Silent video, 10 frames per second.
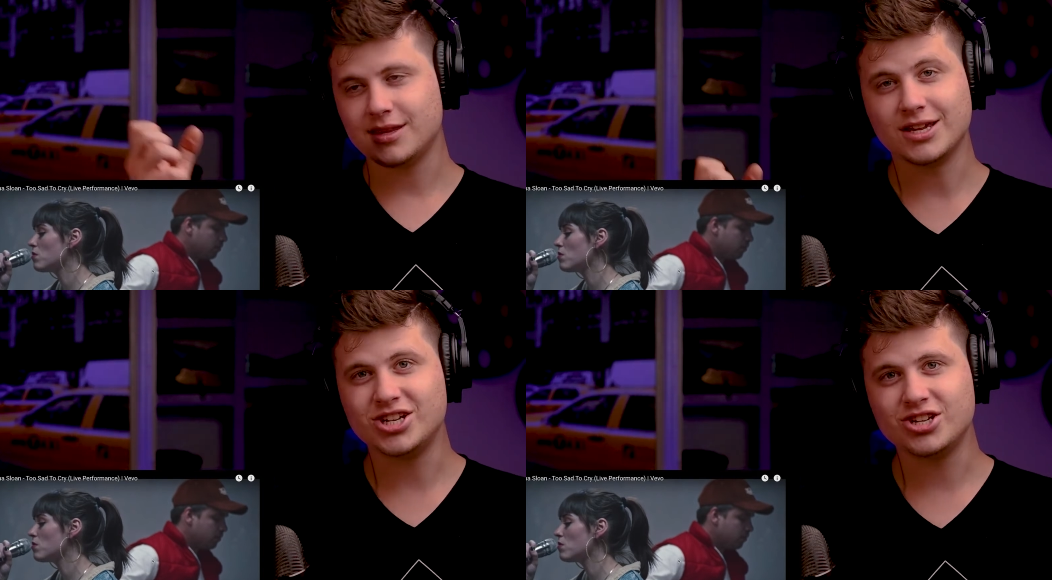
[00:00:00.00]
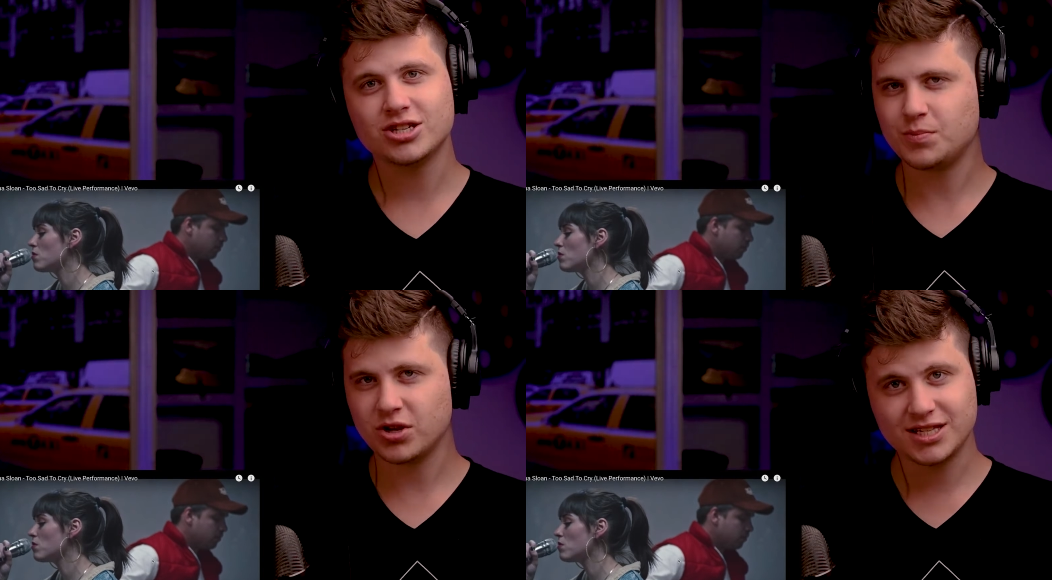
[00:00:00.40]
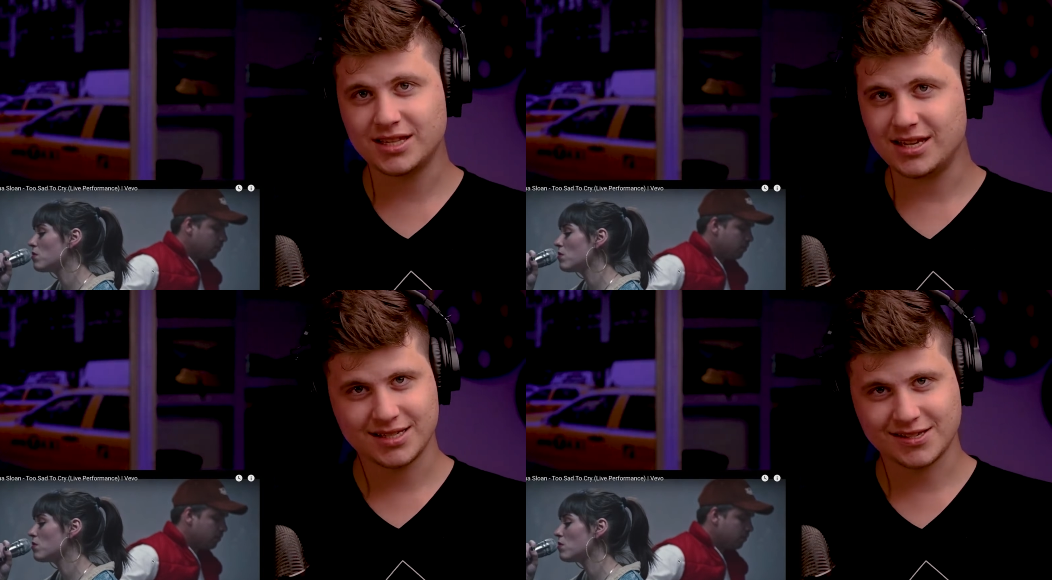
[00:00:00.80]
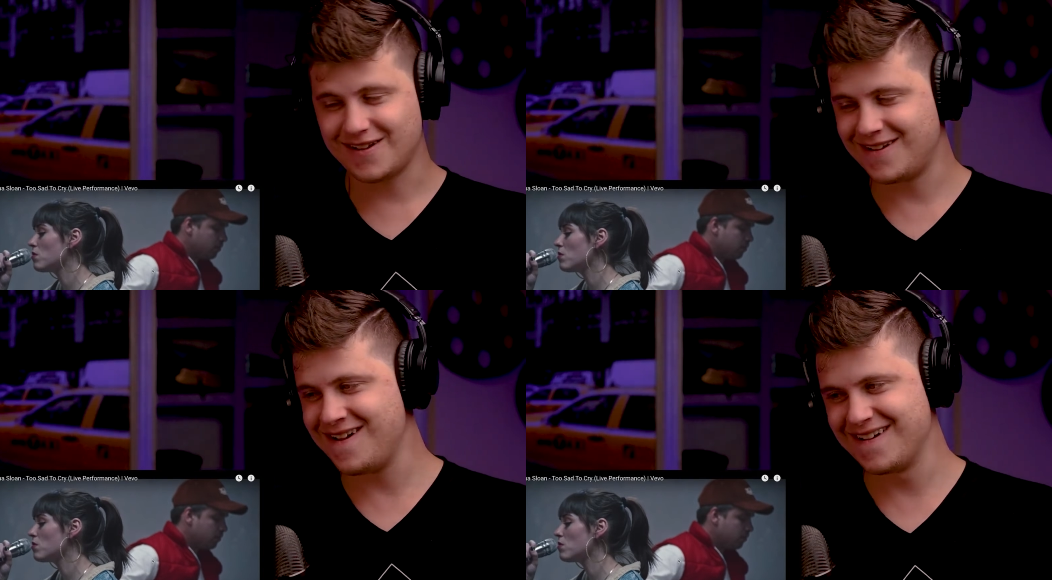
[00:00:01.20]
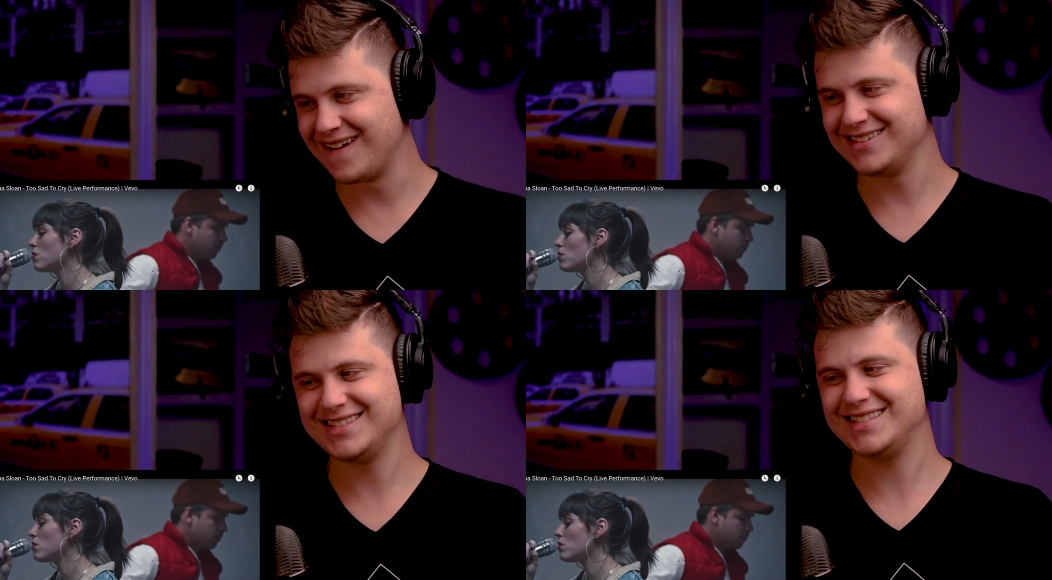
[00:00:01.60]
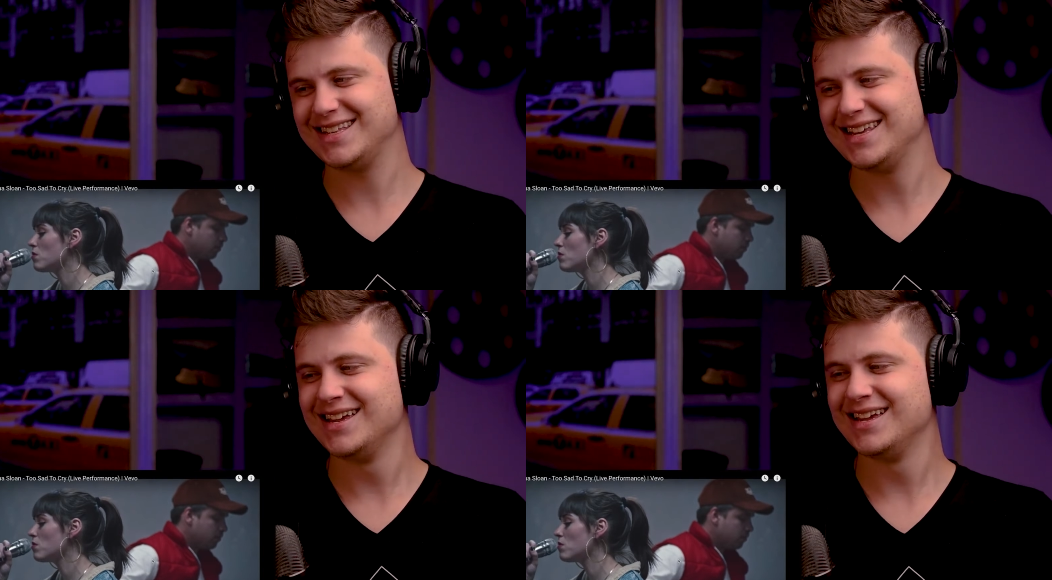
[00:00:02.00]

Speaker 1: that she just puts in these songs.